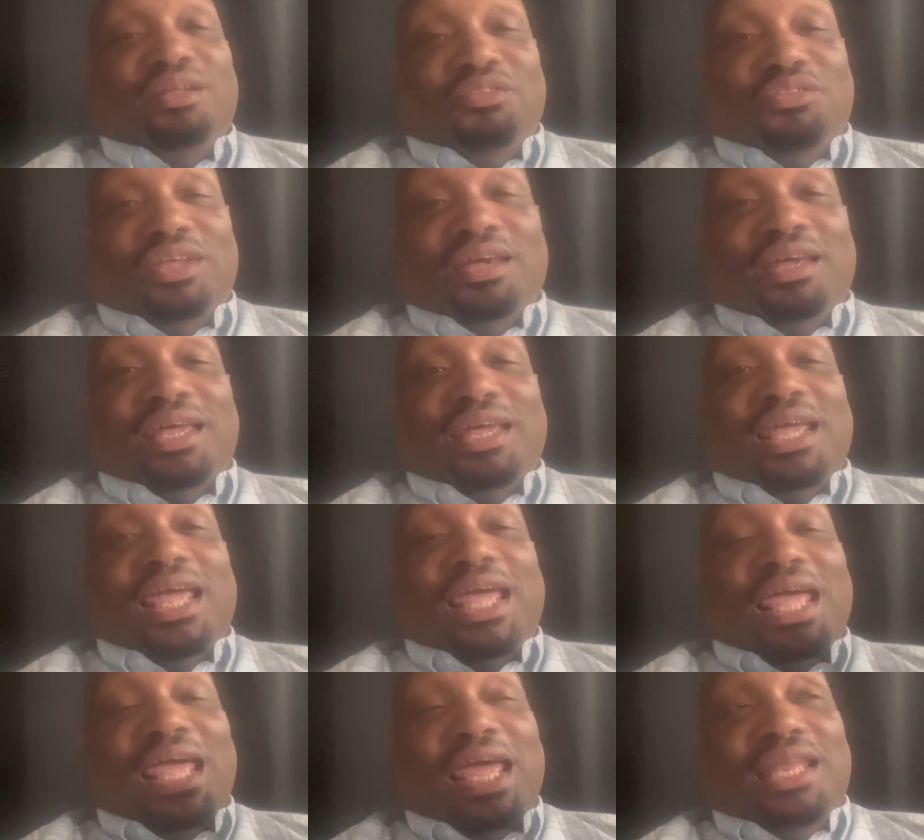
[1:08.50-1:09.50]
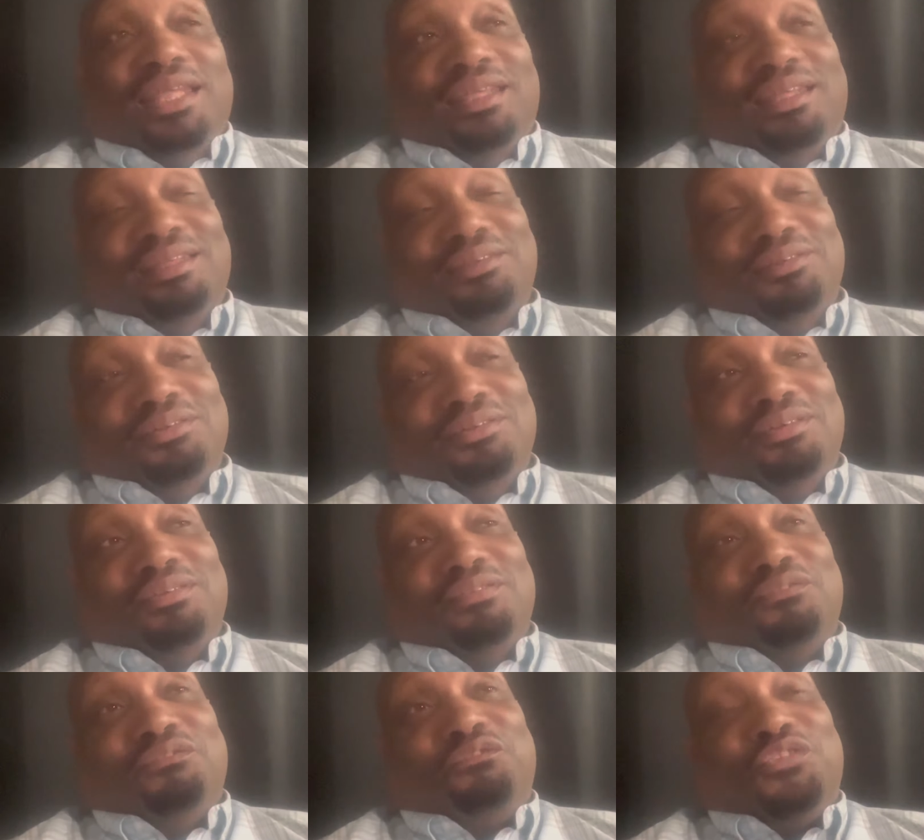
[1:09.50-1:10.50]
there any
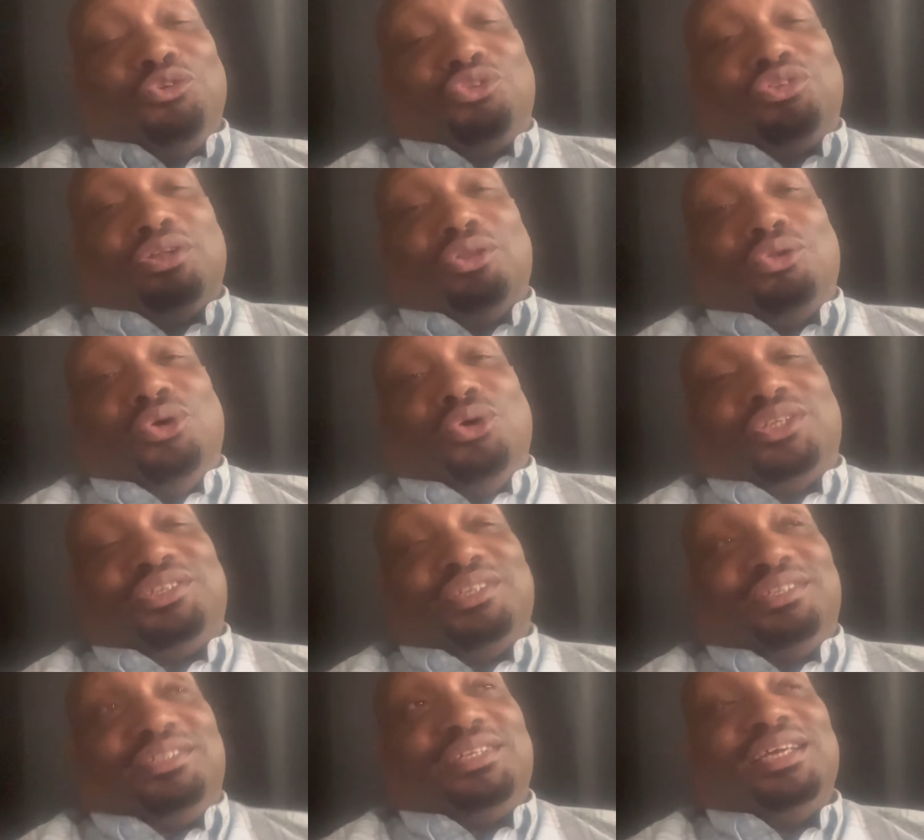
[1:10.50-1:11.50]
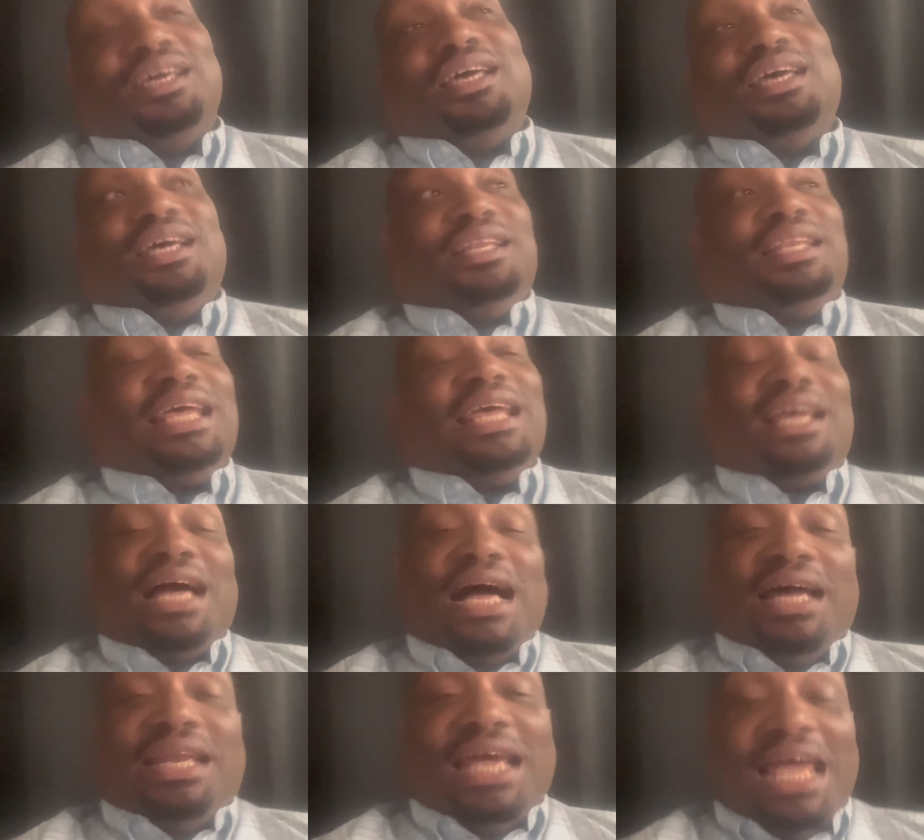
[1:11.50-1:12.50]
future losses, they
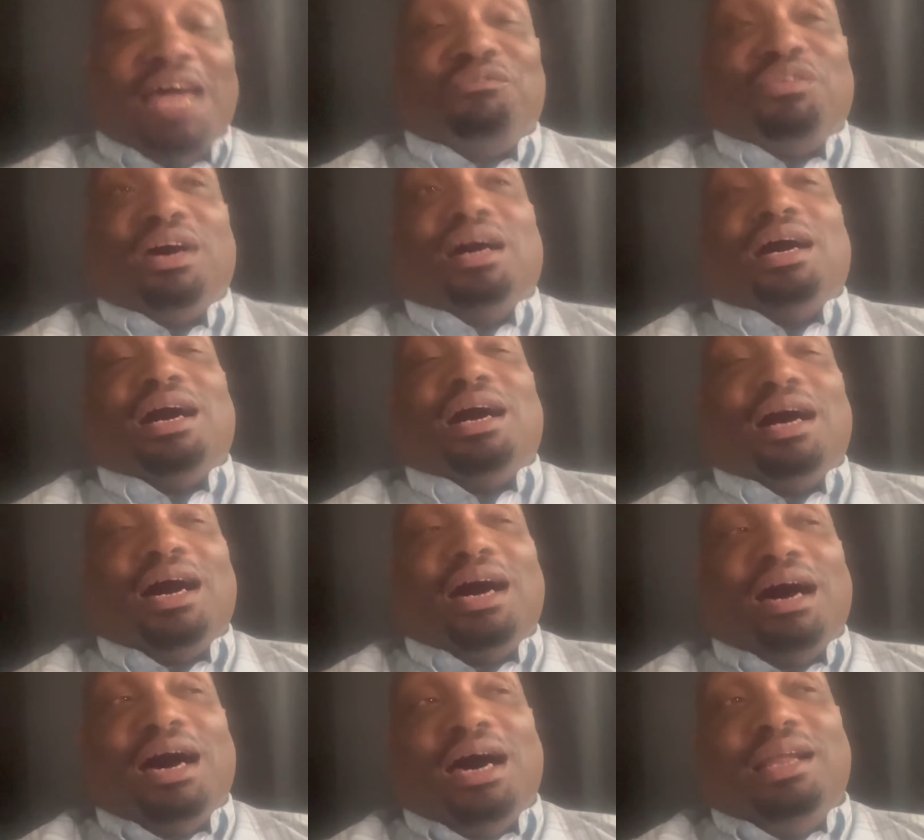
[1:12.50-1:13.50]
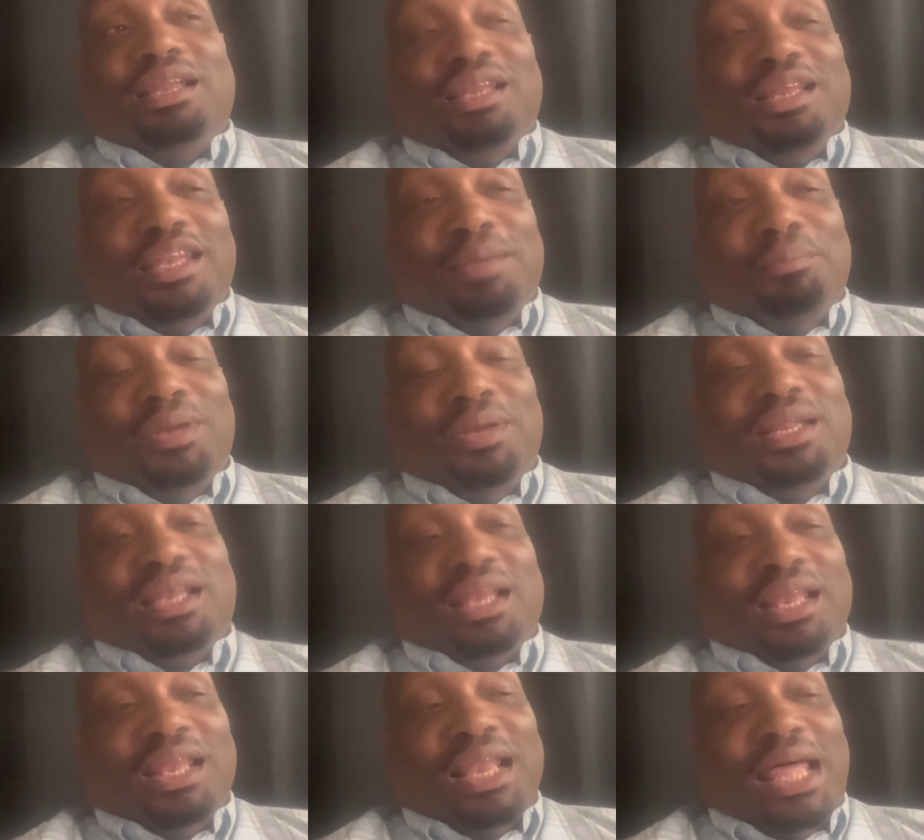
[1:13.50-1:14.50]
kind of have a unlimited
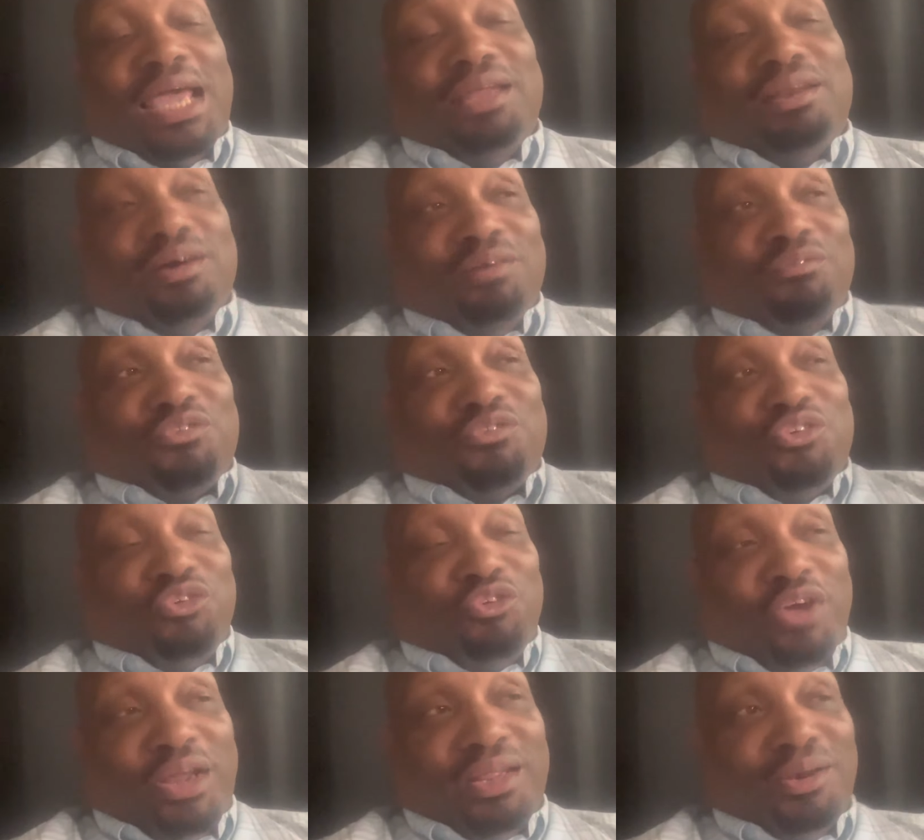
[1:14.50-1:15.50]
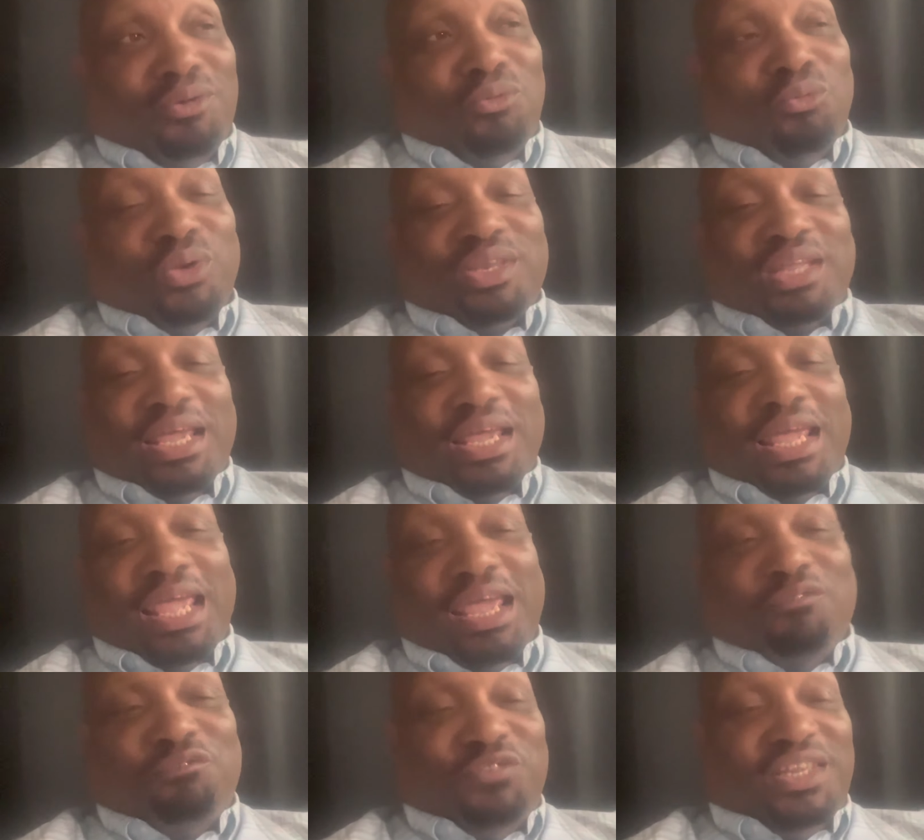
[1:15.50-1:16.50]
line of credit with the
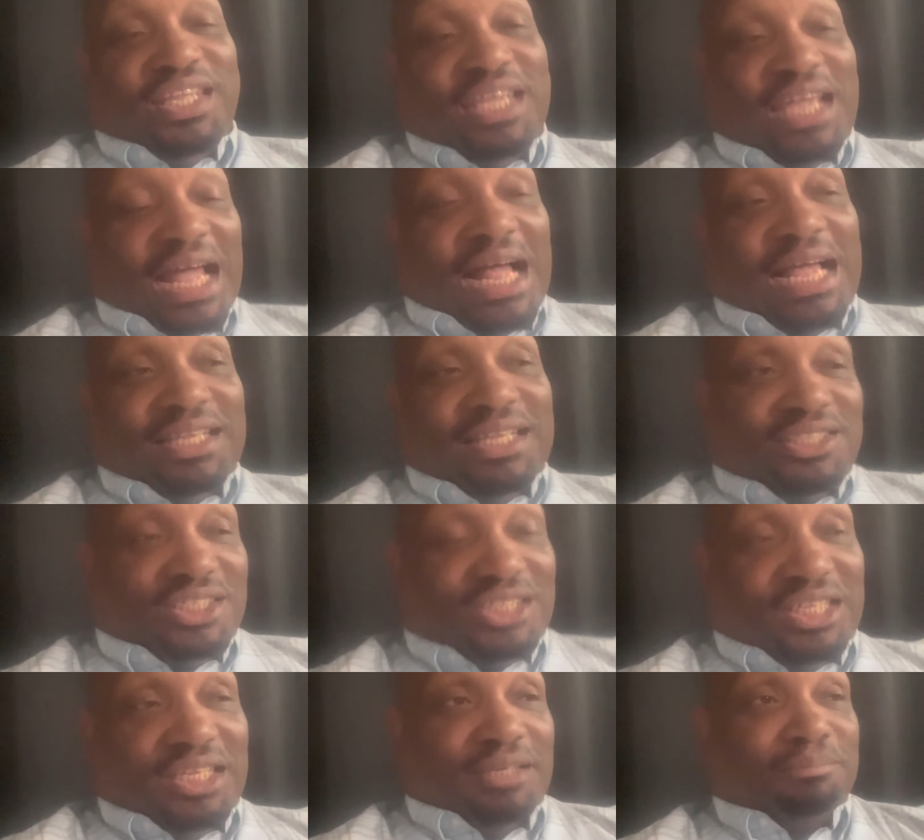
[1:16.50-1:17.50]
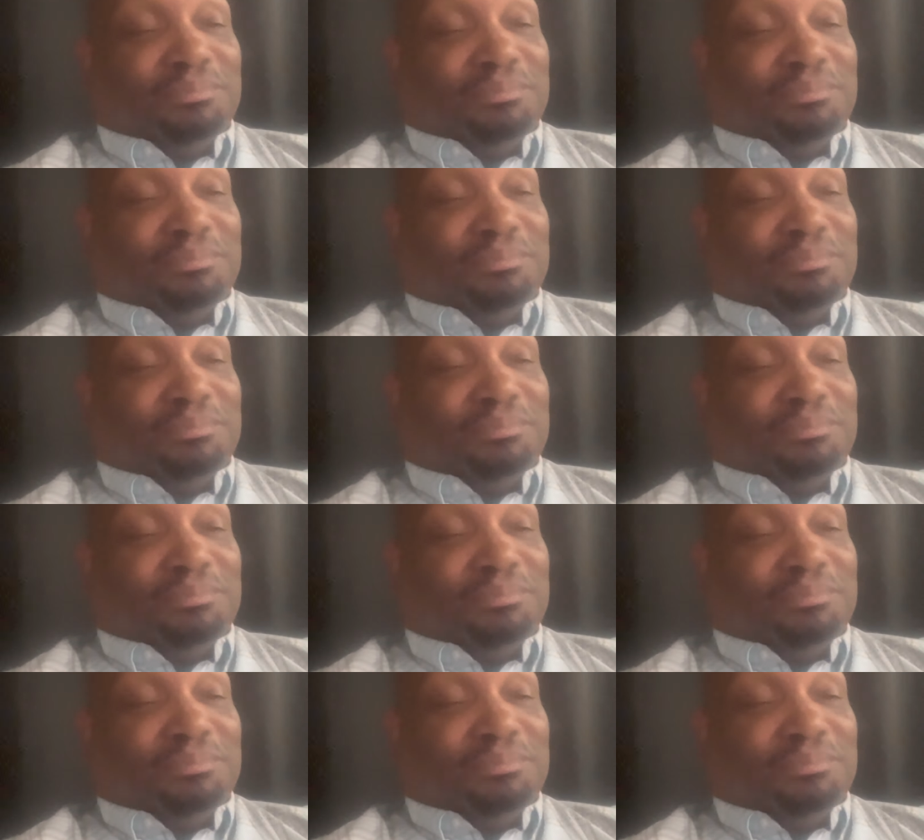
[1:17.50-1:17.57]
FDIC.